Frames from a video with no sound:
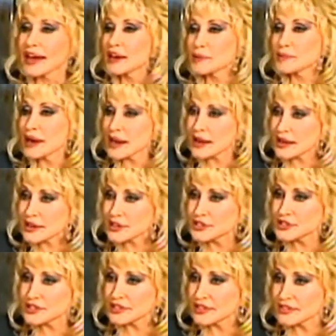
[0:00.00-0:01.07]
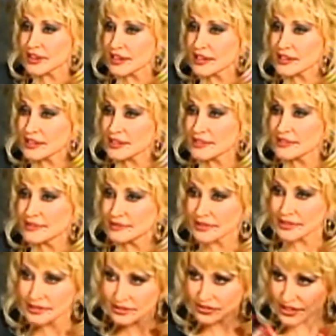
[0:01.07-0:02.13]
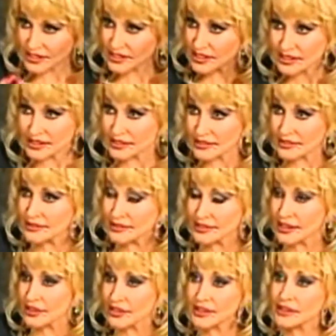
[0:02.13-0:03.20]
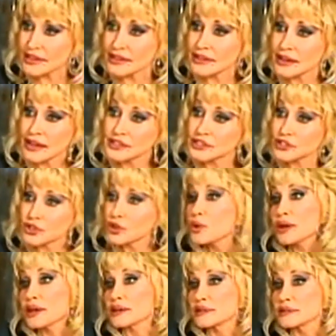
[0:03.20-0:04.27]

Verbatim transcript: And at my age, if I need little things done now and then, I just do